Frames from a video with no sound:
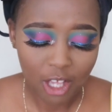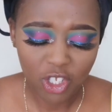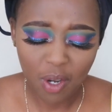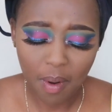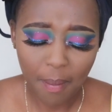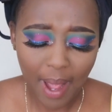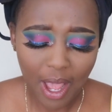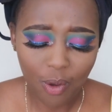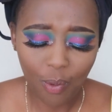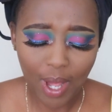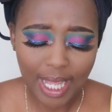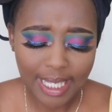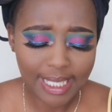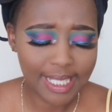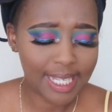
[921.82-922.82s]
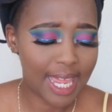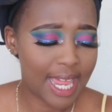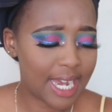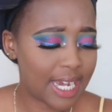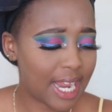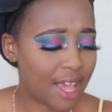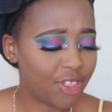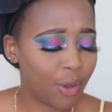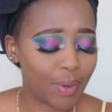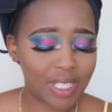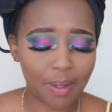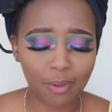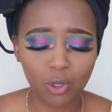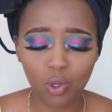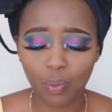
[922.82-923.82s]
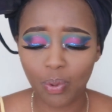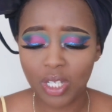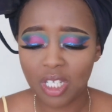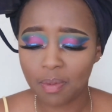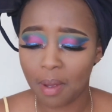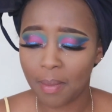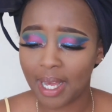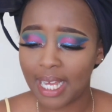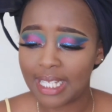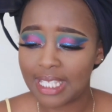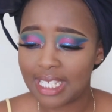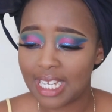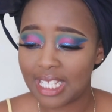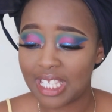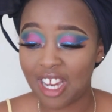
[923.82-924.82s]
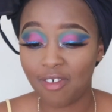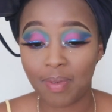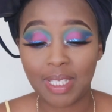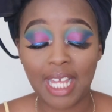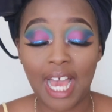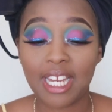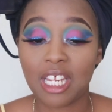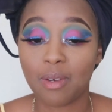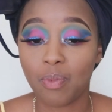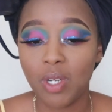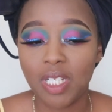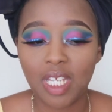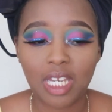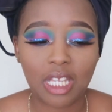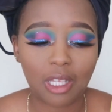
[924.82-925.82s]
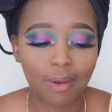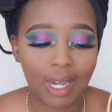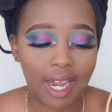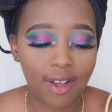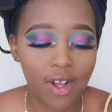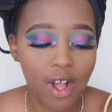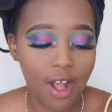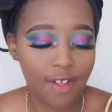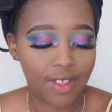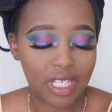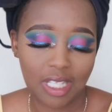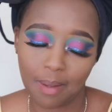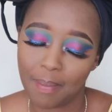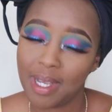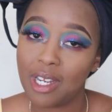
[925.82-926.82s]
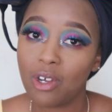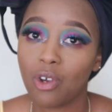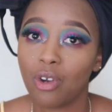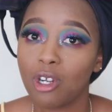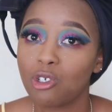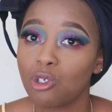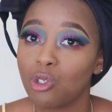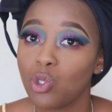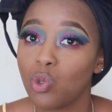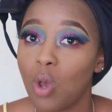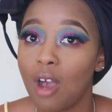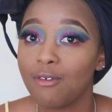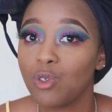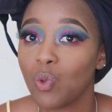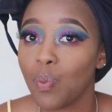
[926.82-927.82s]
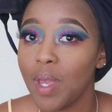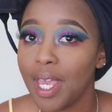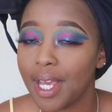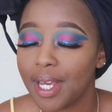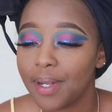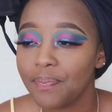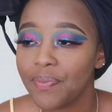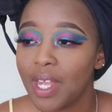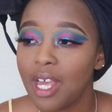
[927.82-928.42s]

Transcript: So remember, I went and they were supposed to print my magazine and stuff, but they hadn't printed, and they were like, there's some minor corrections you have to make.